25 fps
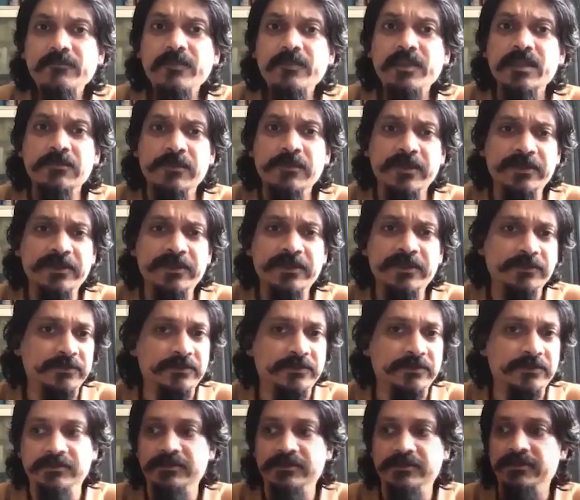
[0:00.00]
where you
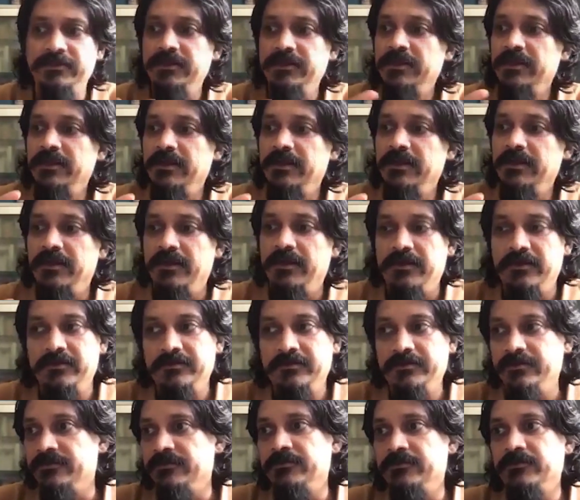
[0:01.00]
could, uh, you
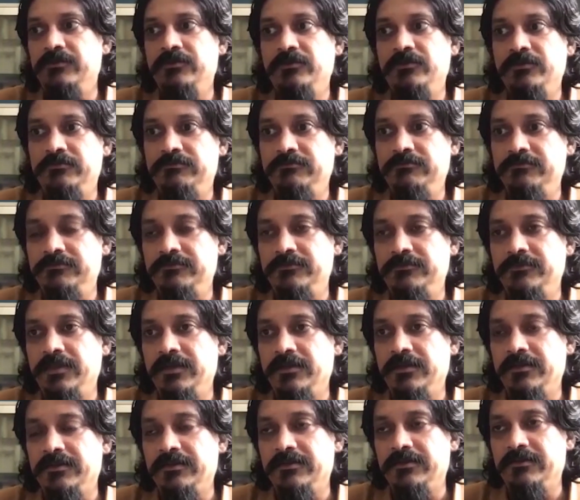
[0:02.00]
know,
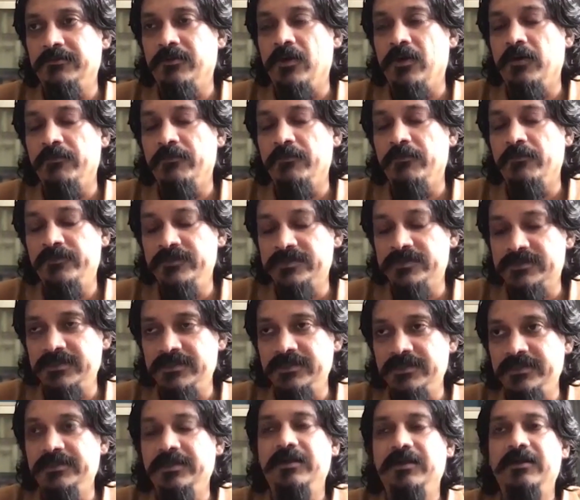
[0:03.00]
uh, obviously
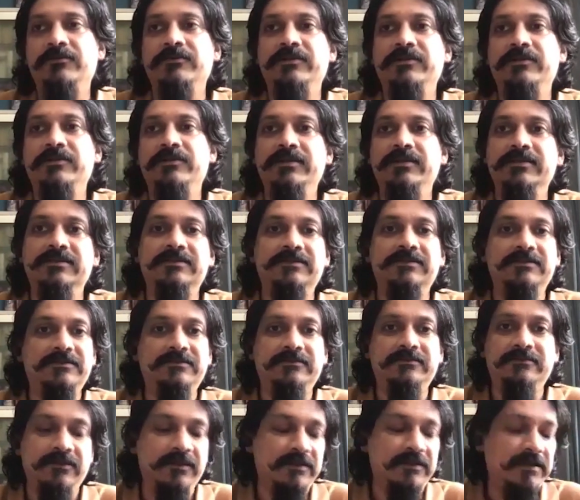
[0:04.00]
Audi is
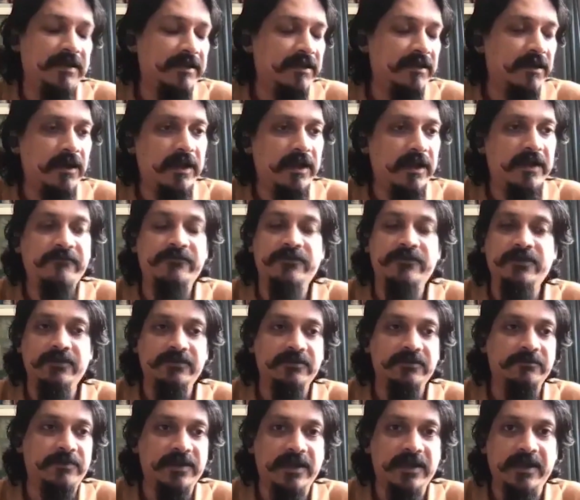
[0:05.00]
like every other
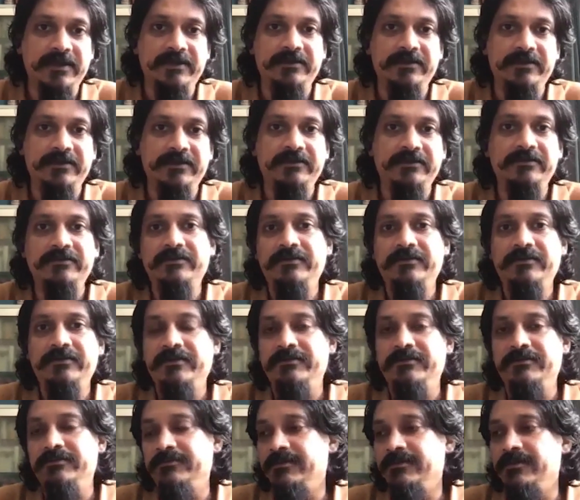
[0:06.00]
brand, uh,
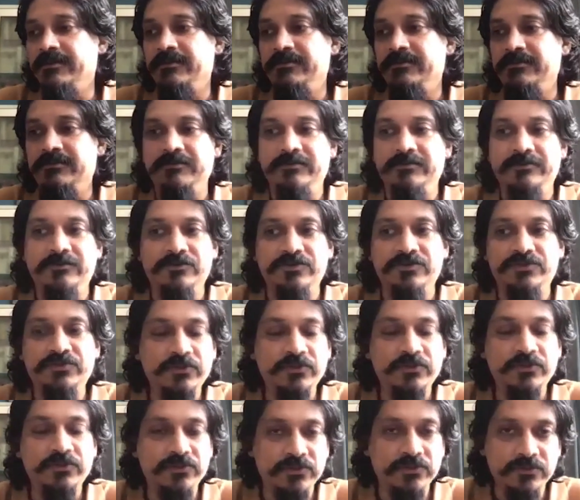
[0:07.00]
uh, you know,
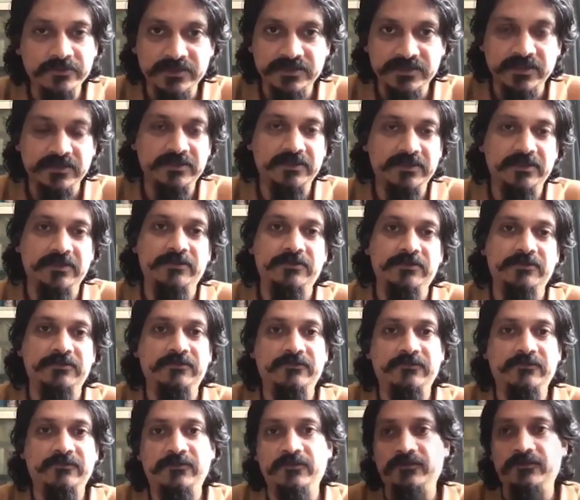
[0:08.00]
showrooms are shut down,
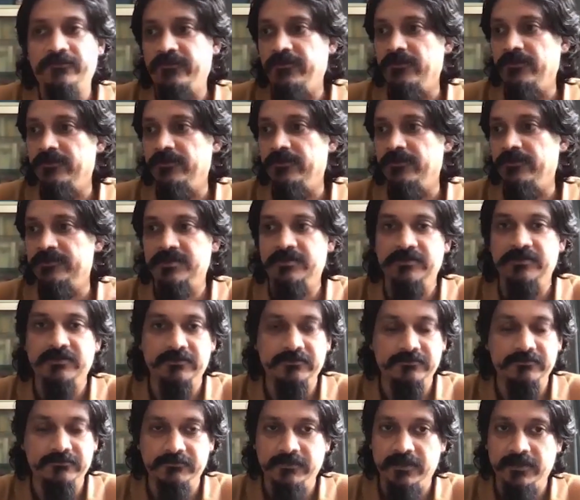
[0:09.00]
footfalls are
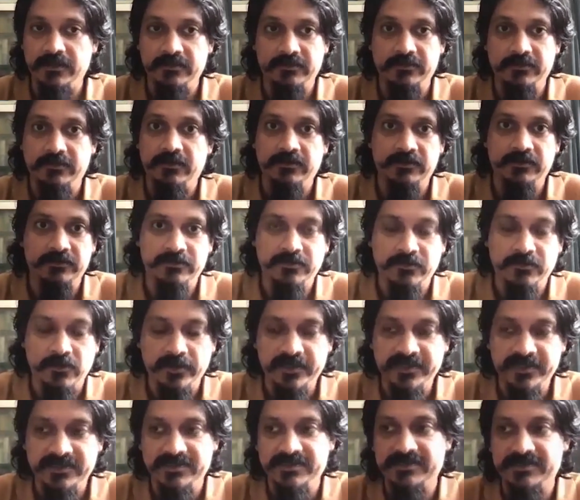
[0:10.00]
are
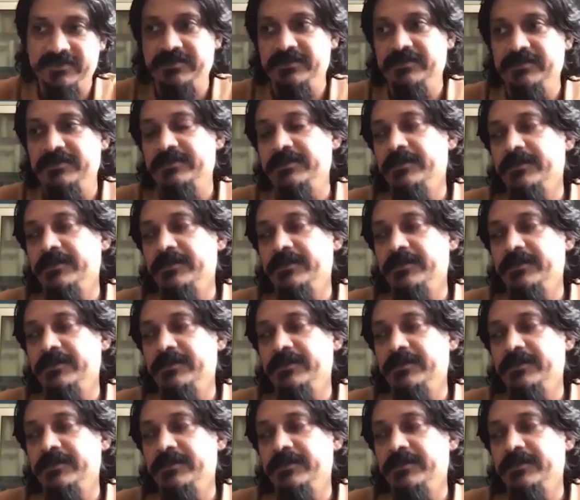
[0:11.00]
non-existent.